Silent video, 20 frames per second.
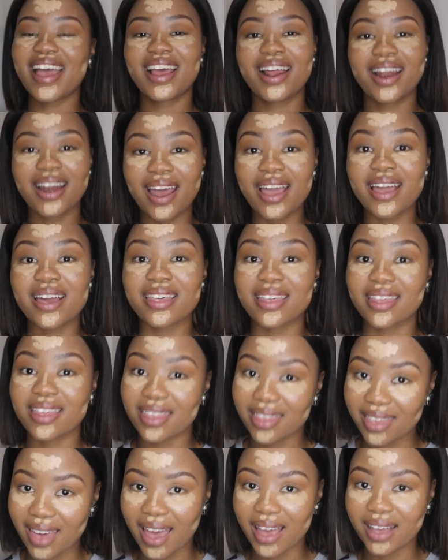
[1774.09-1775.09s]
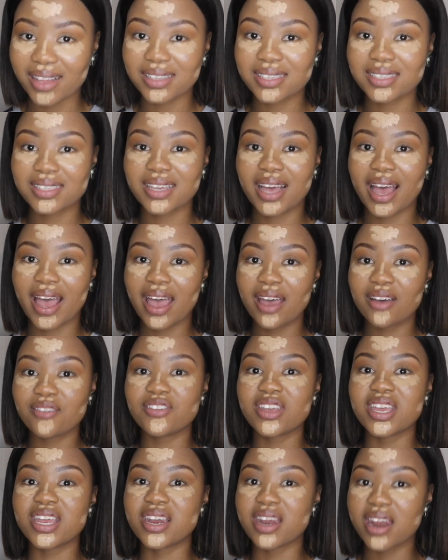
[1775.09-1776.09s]
Like that. I have
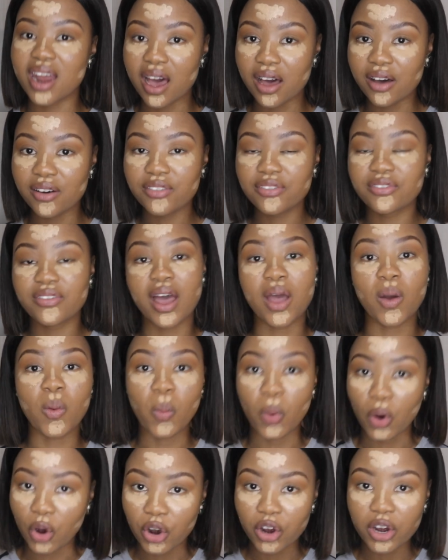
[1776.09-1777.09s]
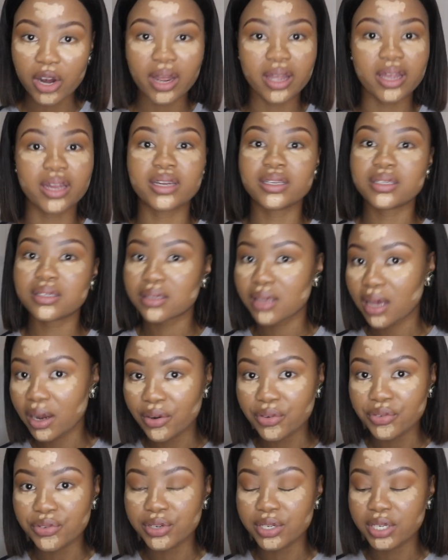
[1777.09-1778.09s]
enough. I work, I get a
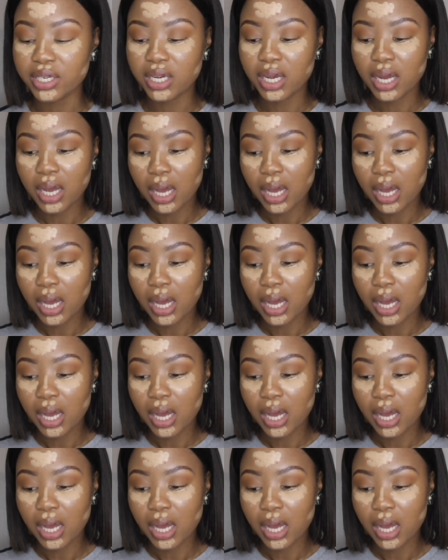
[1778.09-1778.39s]
salary.